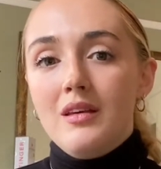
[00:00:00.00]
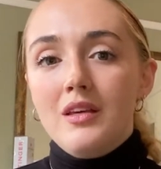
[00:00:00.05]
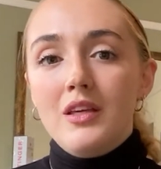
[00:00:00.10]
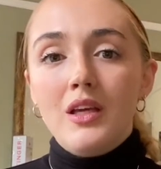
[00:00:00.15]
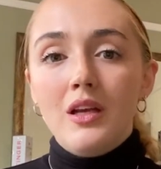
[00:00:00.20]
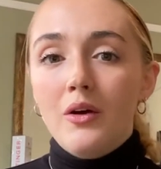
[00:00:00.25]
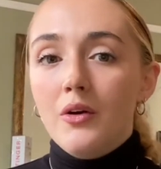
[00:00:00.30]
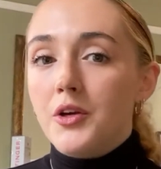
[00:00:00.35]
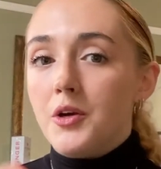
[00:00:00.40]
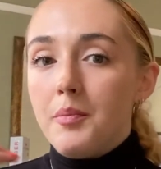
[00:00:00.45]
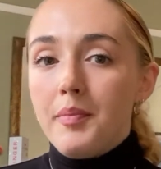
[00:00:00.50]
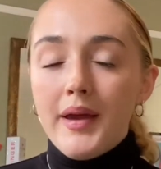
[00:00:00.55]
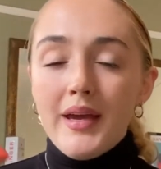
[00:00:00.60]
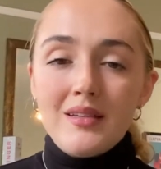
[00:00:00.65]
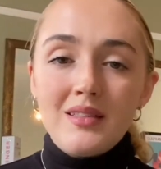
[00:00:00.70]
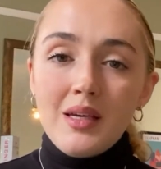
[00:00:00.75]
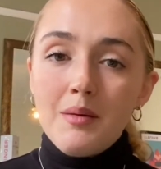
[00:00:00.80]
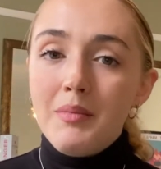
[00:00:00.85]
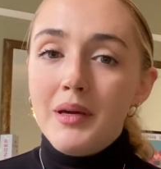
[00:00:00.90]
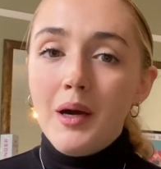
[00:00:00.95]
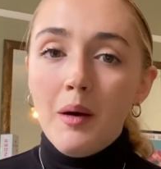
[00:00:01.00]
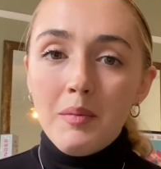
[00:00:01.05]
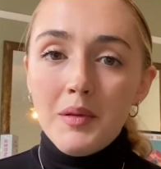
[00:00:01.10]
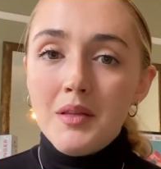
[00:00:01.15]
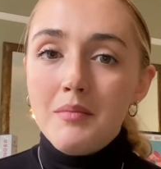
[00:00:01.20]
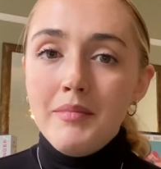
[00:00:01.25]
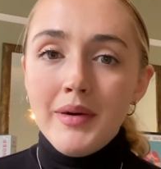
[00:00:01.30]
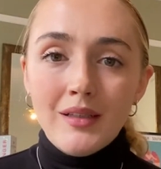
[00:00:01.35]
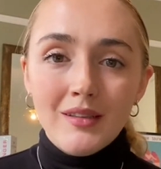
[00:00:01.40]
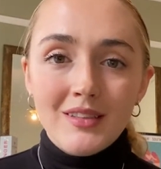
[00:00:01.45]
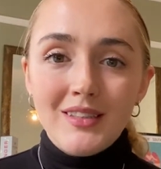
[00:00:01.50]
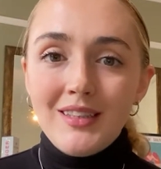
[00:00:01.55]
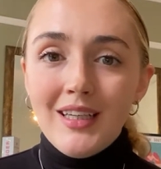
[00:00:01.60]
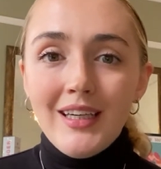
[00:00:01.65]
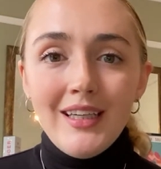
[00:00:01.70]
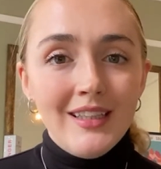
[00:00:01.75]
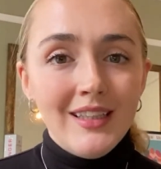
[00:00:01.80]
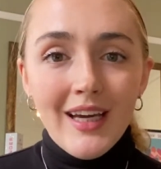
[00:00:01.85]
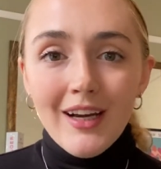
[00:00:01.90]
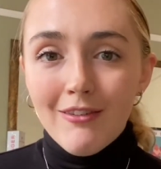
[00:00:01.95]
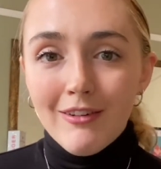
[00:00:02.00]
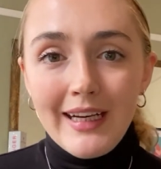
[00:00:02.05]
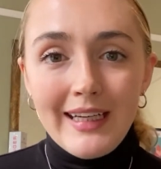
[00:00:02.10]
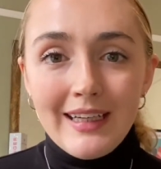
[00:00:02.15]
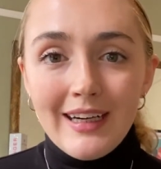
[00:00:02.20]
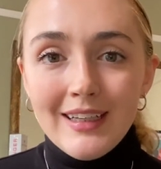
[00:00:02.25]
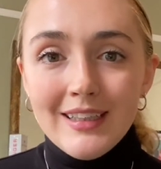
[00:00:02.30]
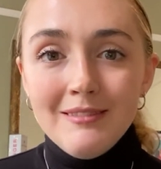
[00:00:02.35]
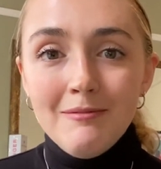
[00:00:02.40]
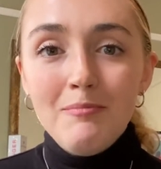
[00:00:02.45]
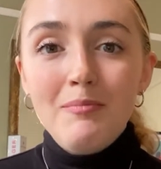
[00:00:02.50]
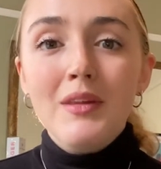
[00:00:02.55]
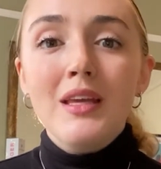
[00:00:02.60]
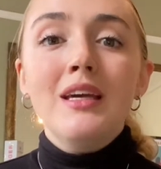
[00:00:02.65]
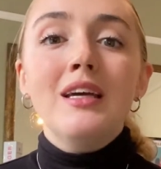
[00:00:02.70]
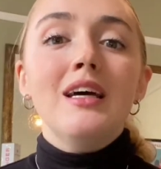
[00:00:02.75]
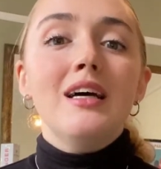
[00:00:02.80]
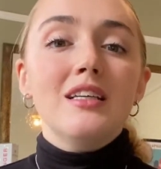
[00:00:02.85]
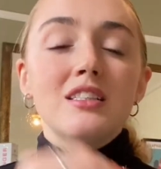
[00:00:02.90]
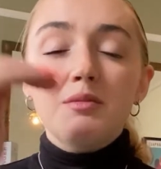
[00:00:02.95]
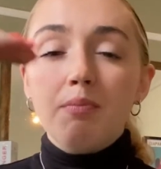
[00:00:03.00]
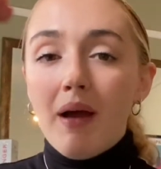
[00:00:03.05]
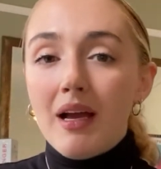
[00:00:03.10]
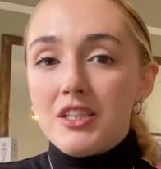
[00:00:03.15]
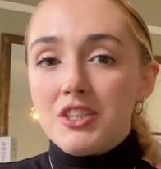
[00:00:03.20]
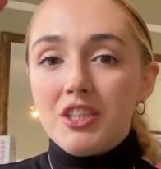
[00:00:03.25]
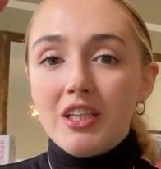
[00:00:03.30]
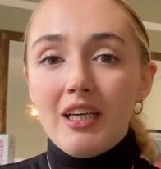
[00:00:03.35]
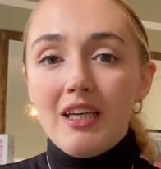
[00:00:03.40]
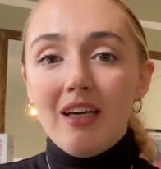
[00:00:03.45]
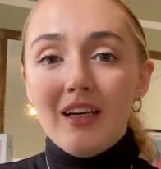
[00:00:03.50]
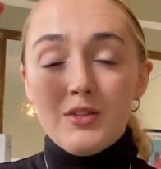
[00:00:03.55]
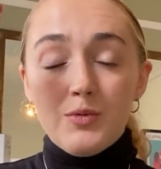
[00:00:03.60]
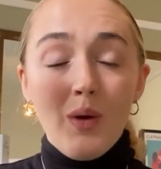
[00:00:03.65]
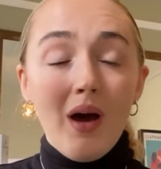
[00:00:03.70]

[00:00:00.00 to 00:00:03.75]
You know, your bass can be up in the middle C arena, especially as